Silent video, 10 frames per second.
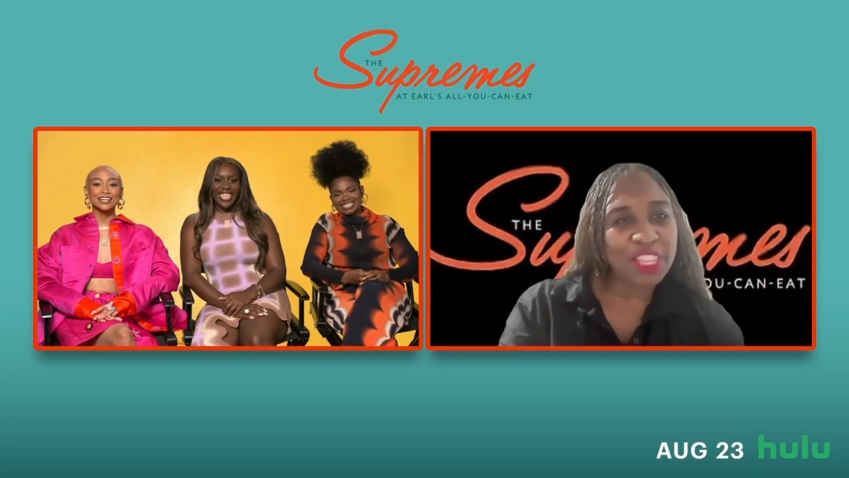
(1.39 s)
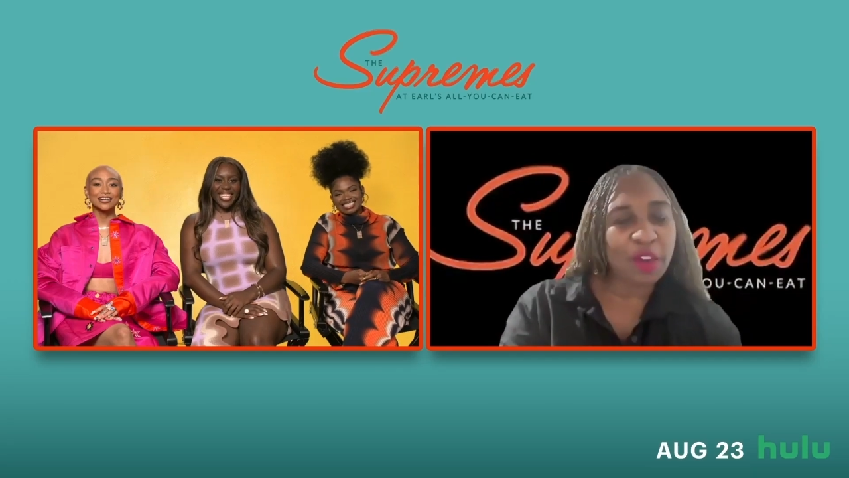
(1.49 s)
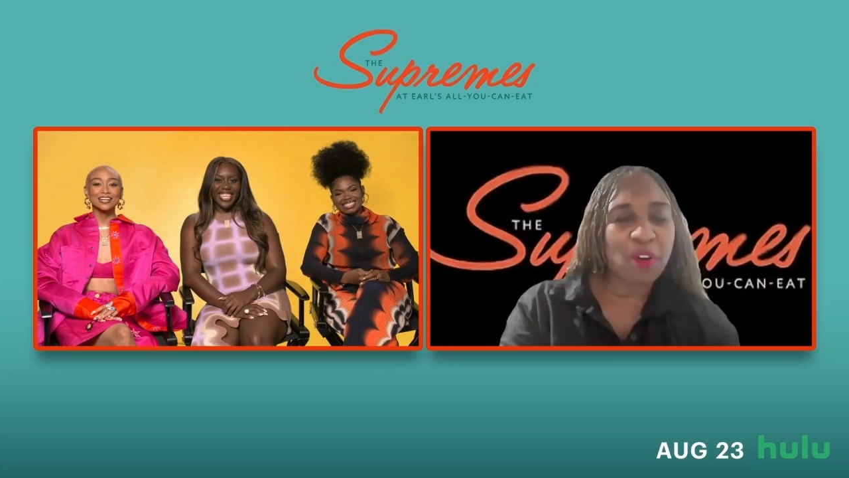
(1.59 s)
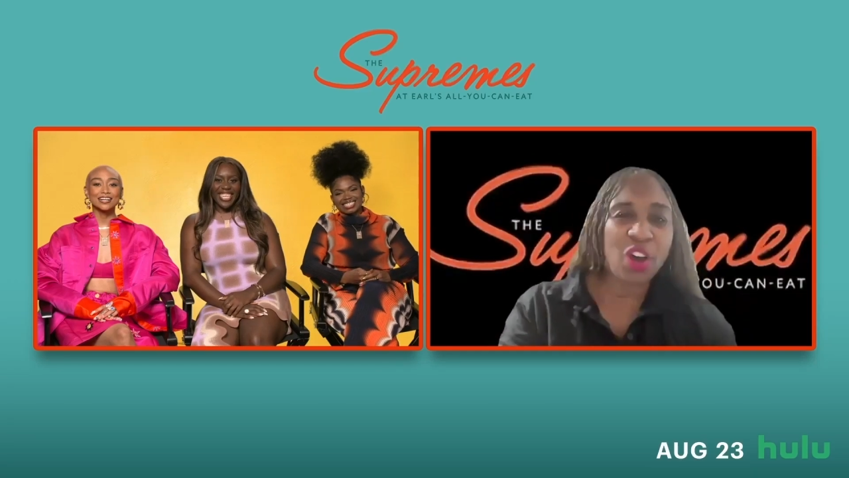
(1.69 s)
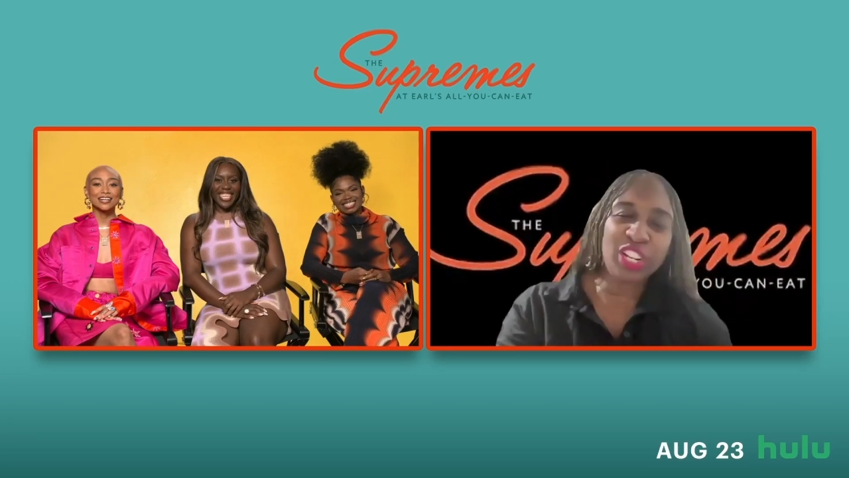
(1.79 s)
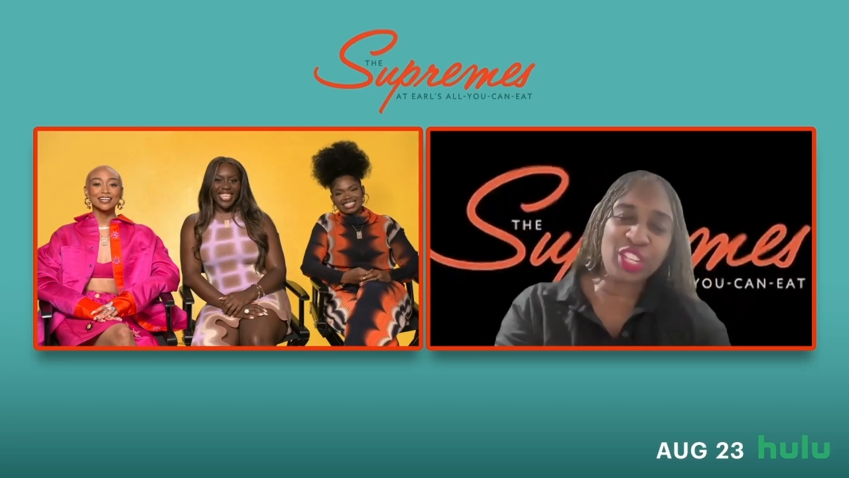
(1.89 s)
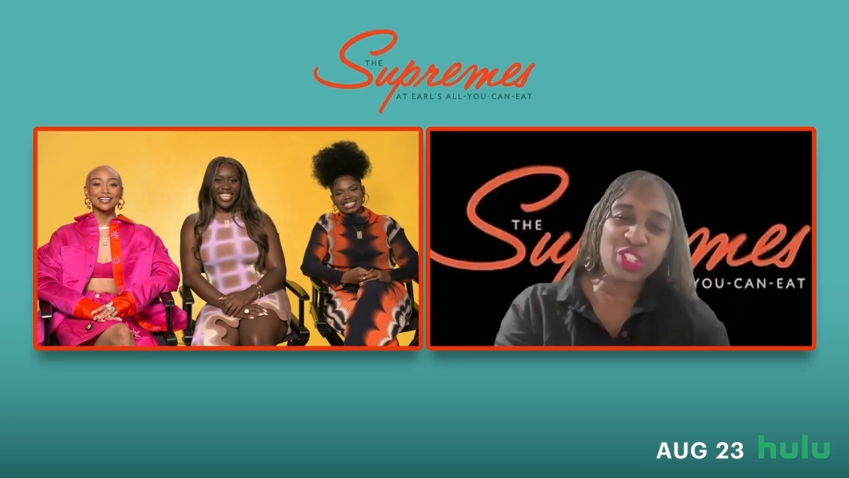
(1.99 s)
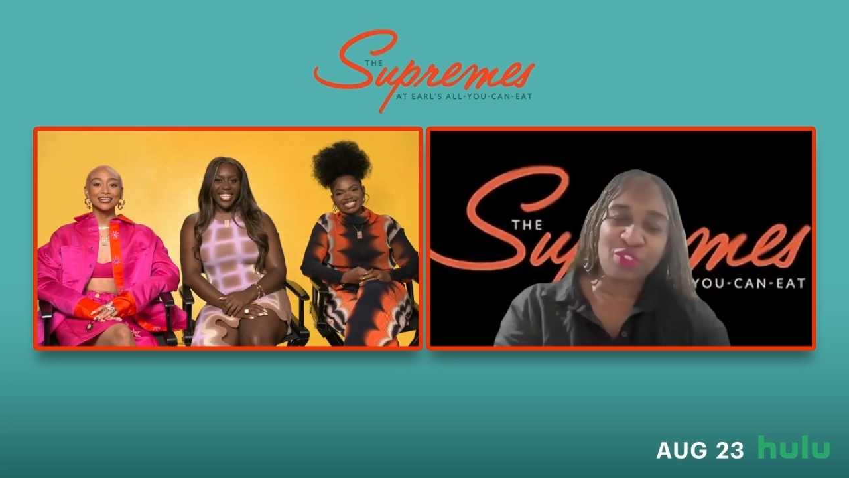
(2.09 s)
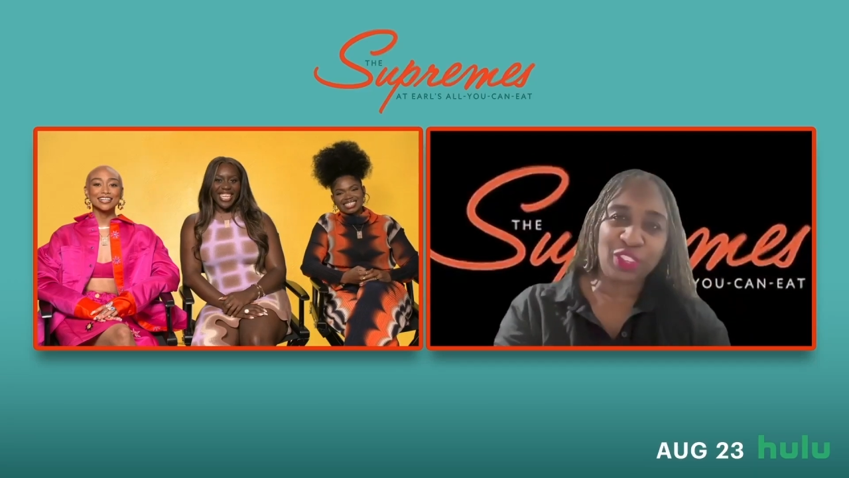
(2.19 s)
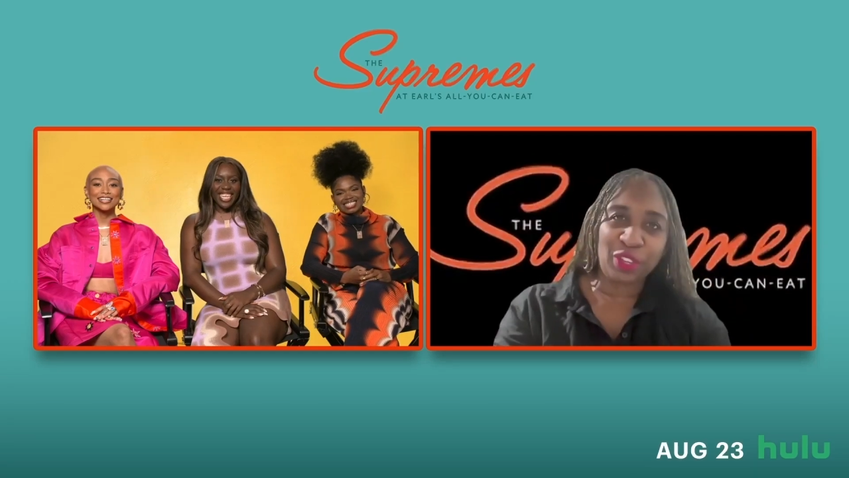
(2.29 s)
How are
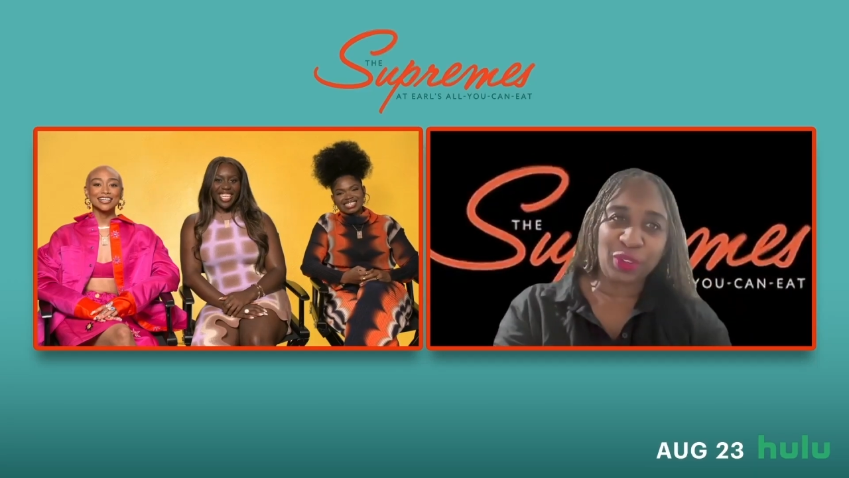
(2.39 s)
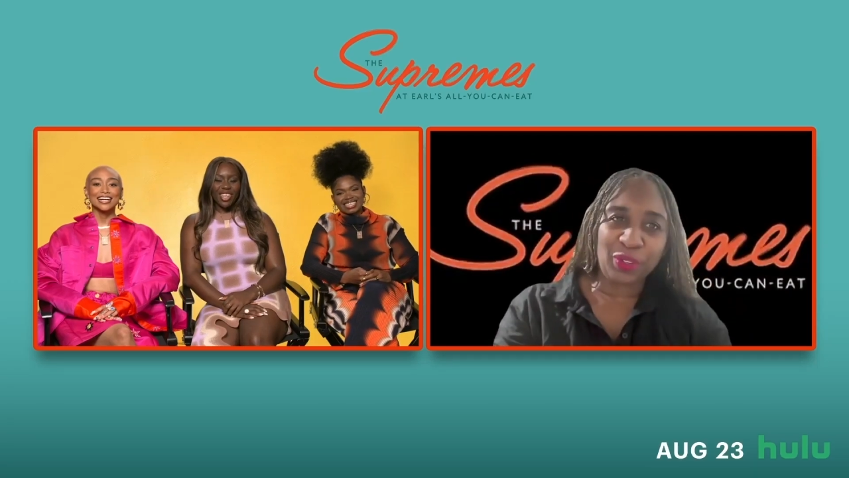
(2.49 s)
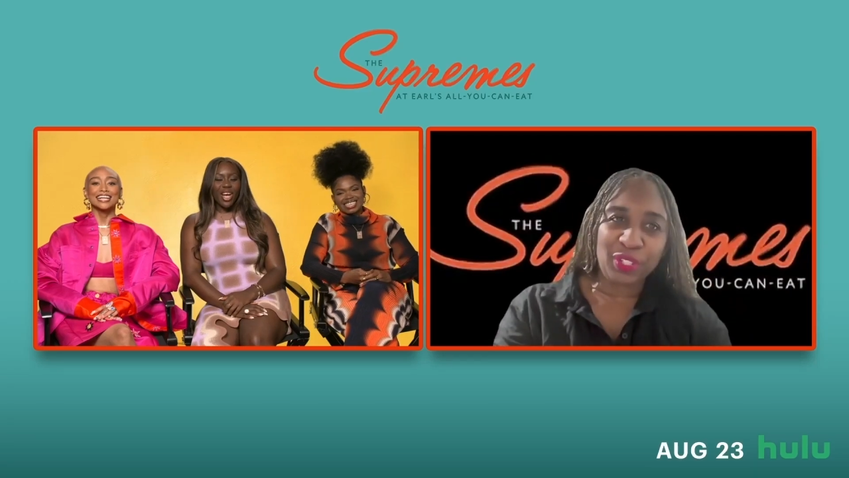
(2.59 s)
each of you?